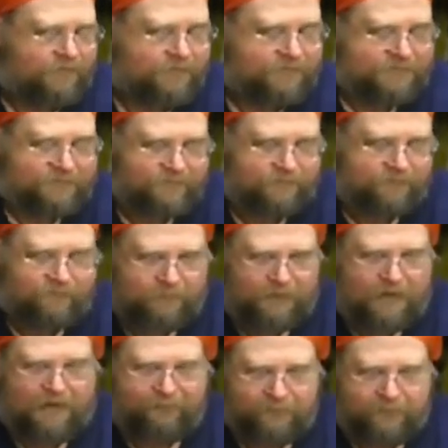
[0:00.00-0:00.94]
is
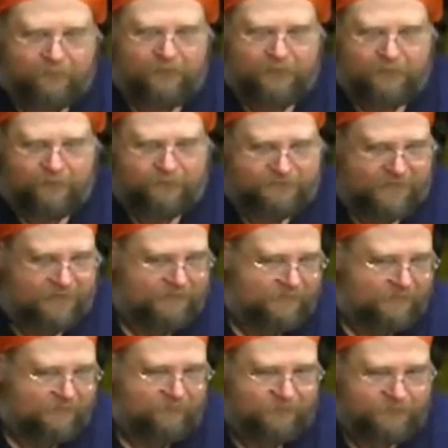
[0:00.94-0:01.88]
having to be
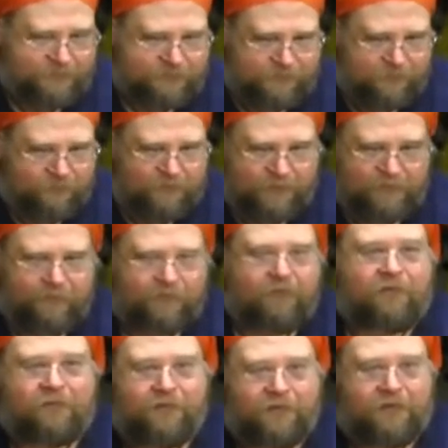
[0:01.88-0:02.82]
objective and show
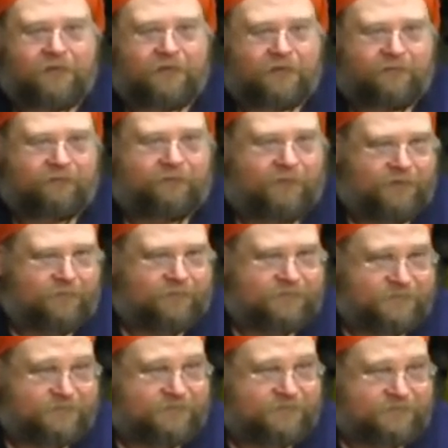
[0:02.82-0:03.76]
people
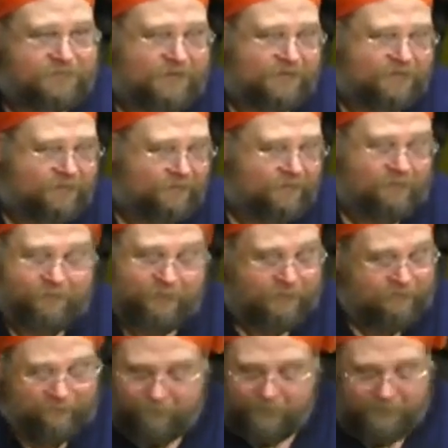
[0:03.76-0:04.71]
fragrances that
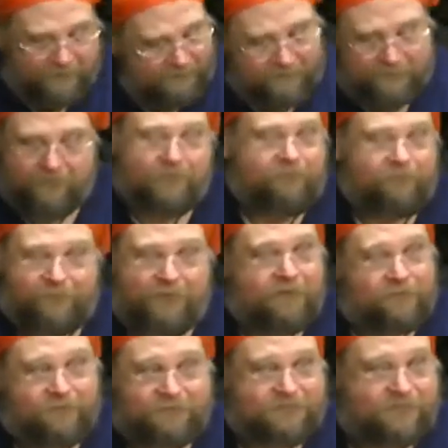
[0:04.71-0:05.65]
they're really good
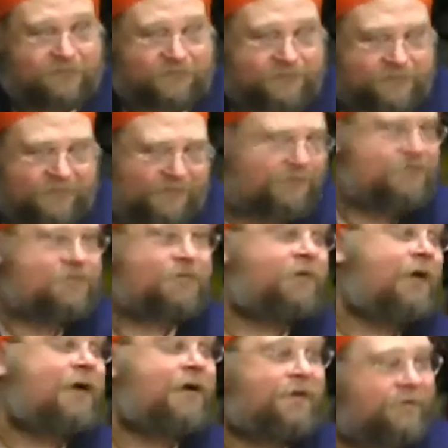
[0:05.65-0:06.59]
fragrances. I just
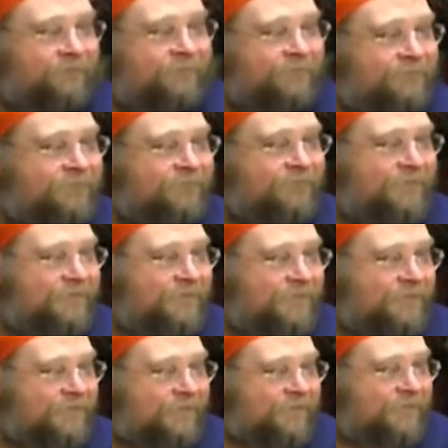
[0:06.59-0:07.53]
don't like them.
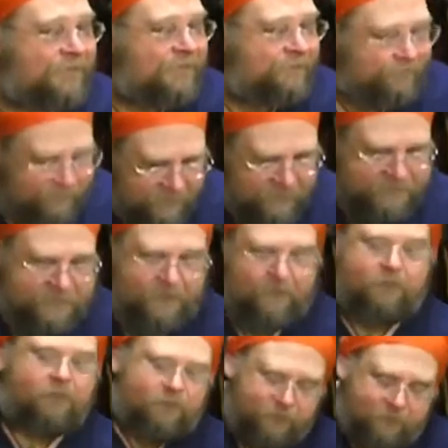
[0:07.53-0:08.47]

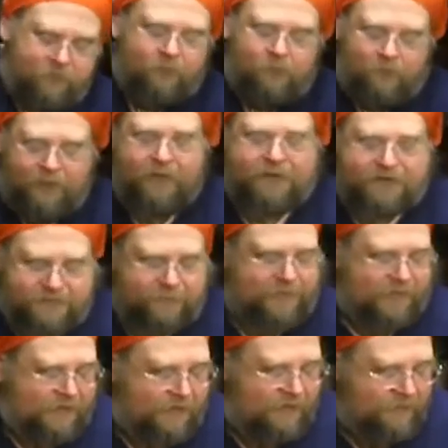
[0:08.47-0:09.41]
So, where does
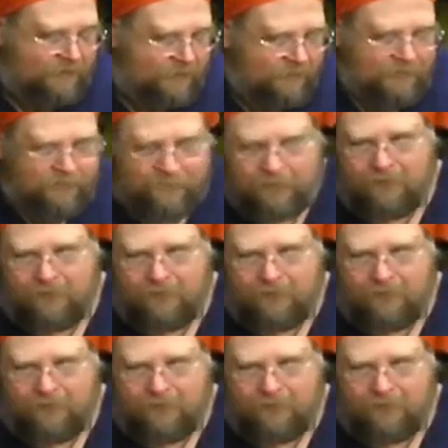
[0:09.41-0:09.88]
it begin?